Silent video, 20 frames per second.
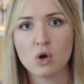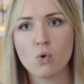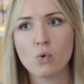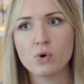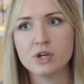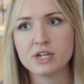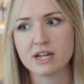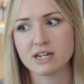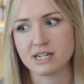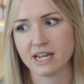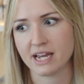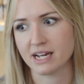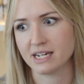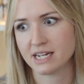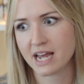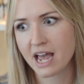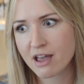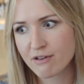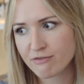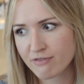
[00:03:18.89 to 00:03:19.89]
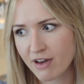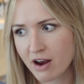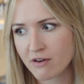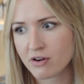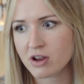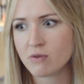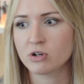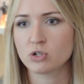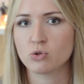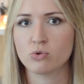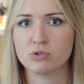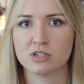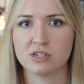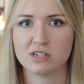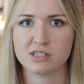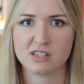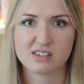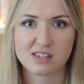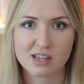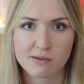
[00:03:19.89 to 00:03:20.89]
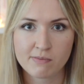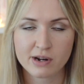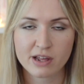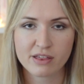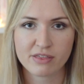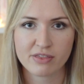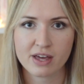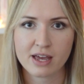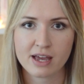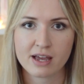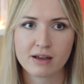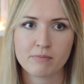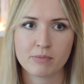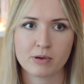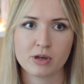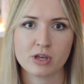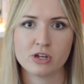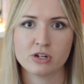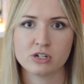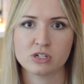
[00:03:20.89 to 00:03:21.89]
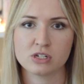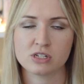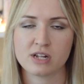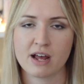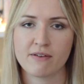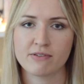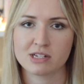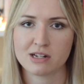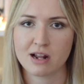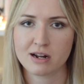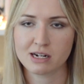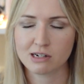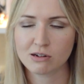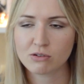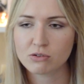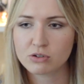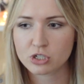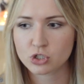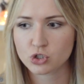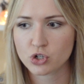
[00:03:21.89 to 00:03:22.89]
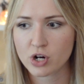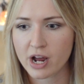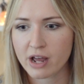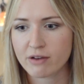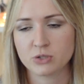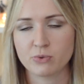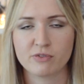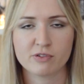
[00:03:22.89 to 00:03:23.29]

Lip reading: Or you can take a day ferry, which also does a similar thing, but you just have a slightly longer drive.